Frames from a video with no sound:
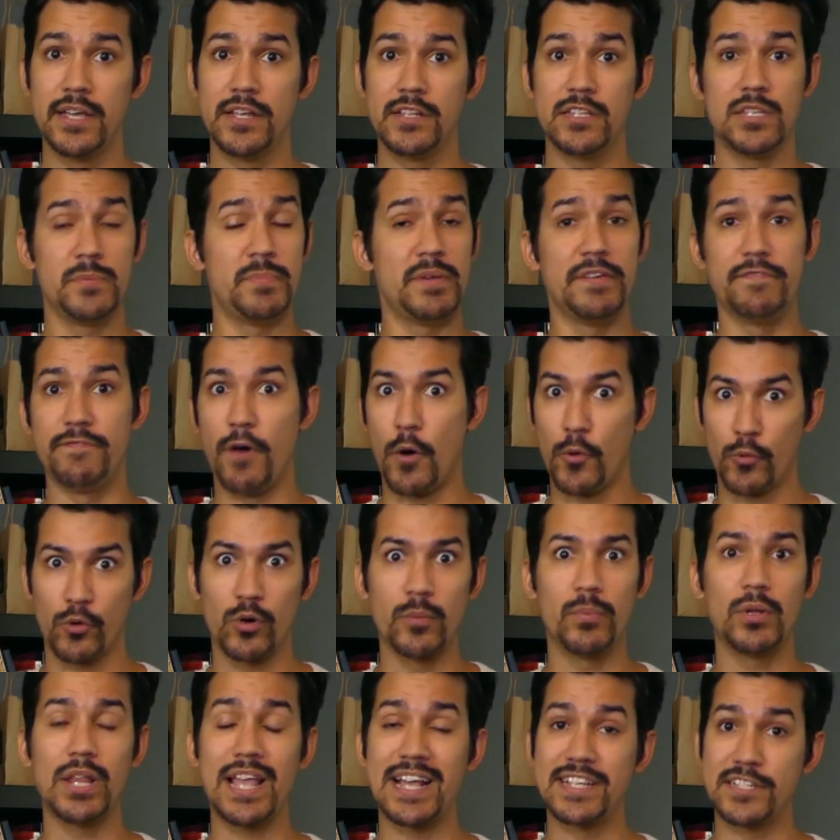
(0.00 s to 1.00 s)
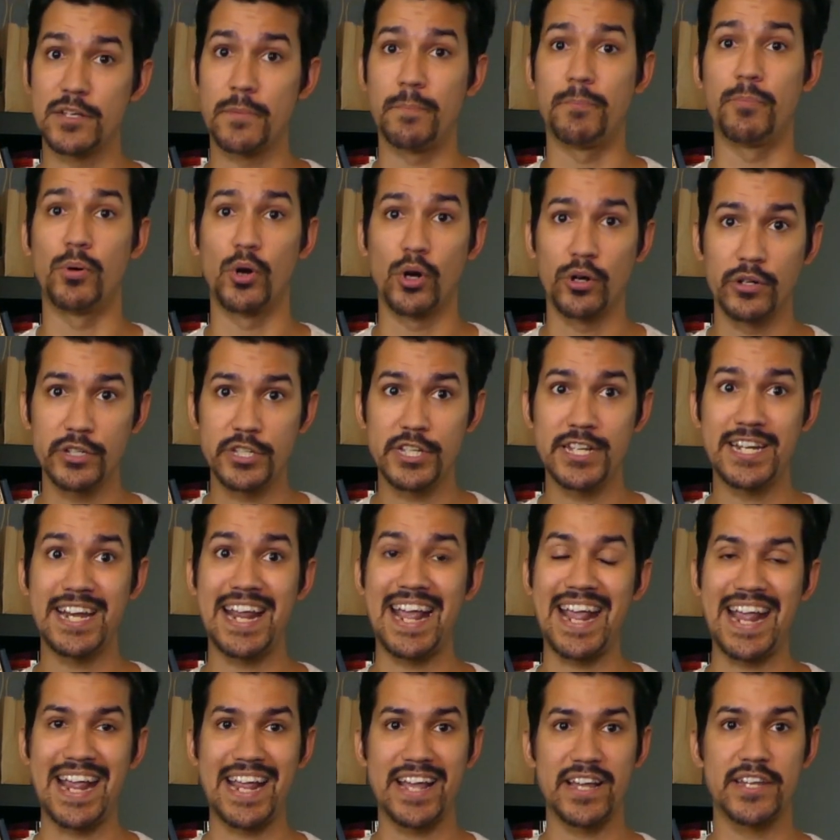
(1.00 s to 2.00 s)
to be vulnerable as a person
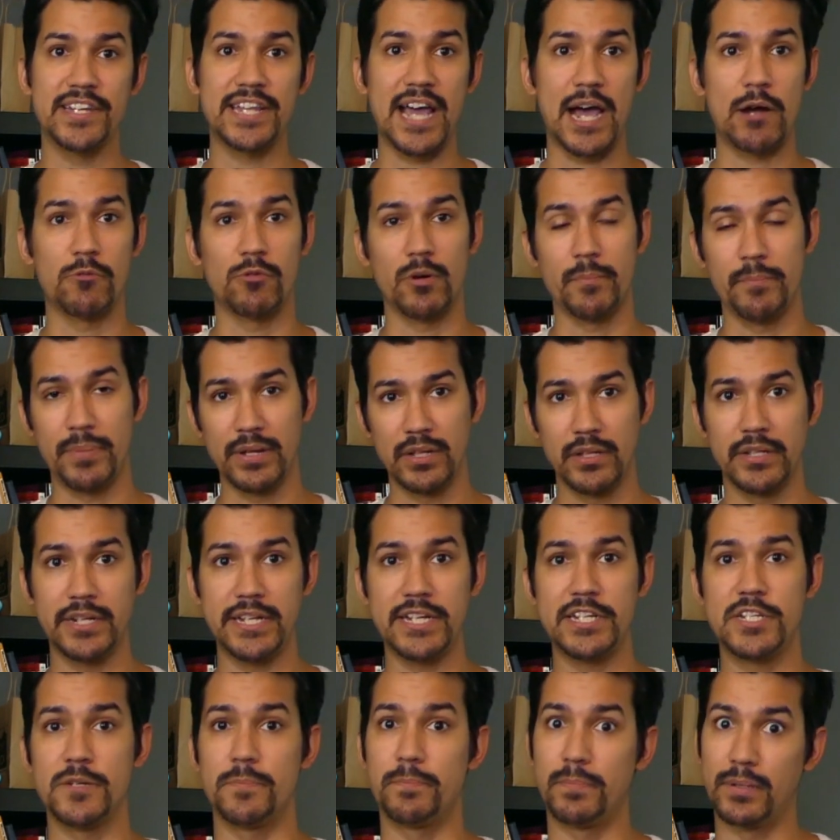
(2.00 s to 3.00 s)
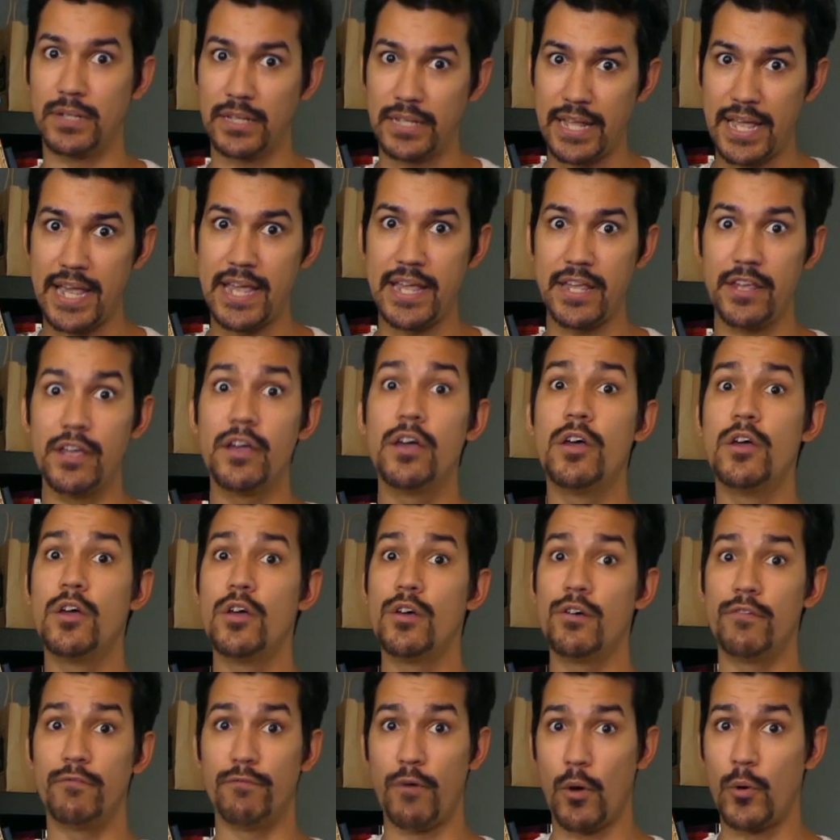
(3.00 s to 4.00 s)
and our ability to play
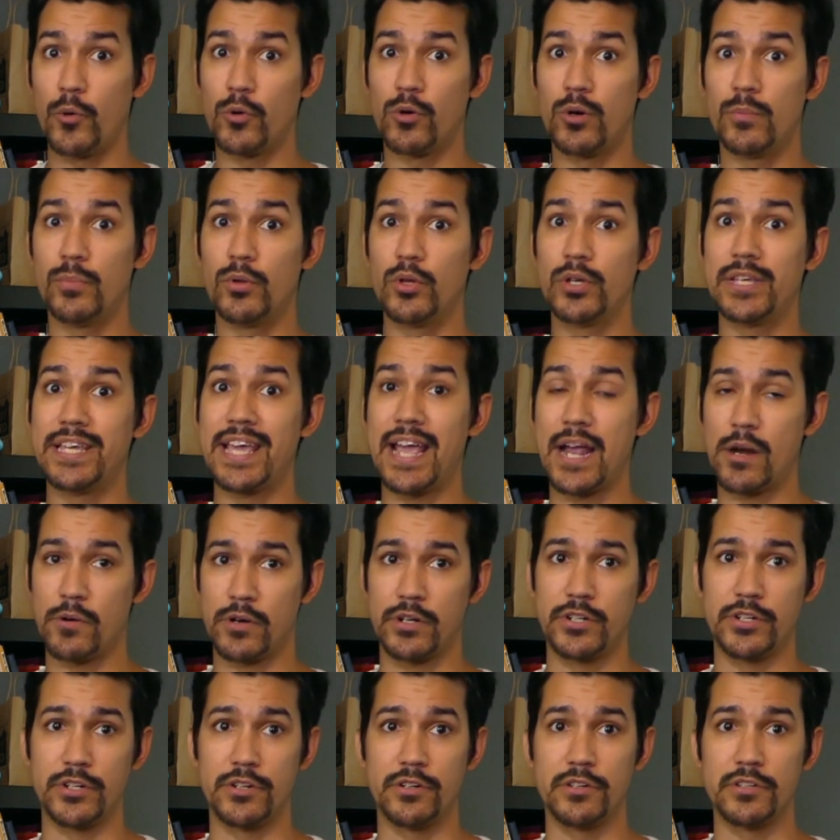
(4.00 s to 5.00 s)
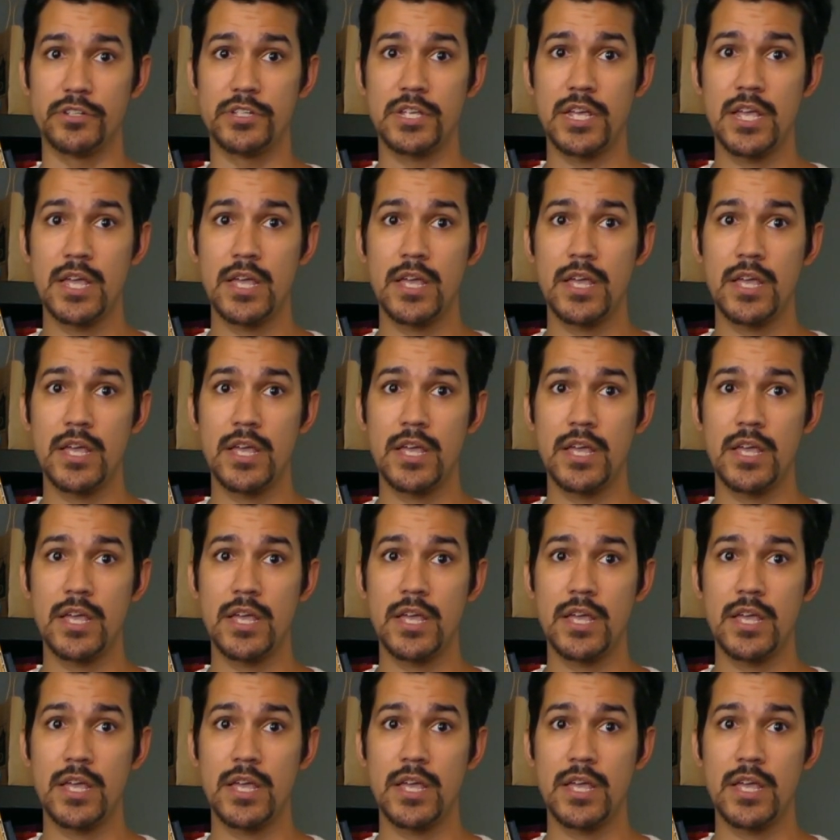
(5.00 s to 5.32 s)
vulnerable characters.